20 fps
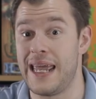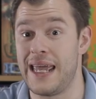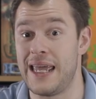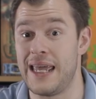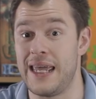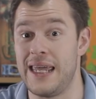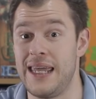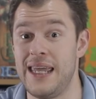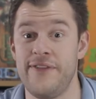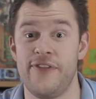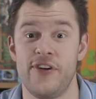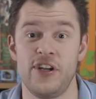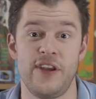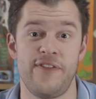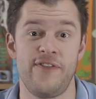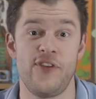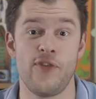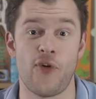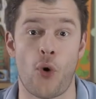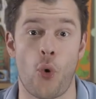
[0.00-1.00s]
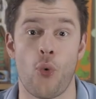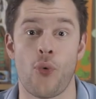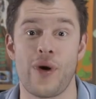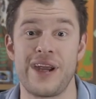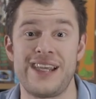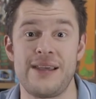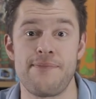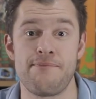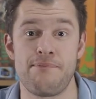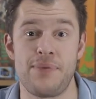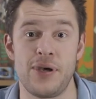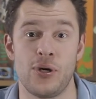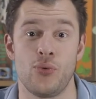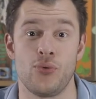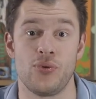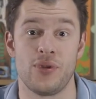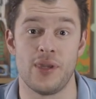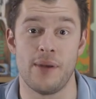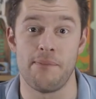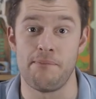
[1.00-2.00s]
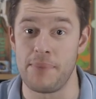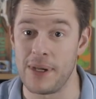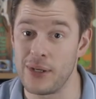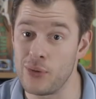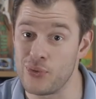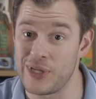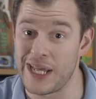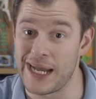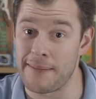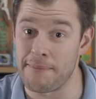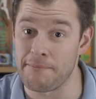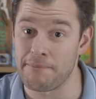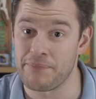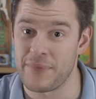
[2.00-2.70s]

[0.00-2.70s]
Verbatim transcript: even if you've already built the building.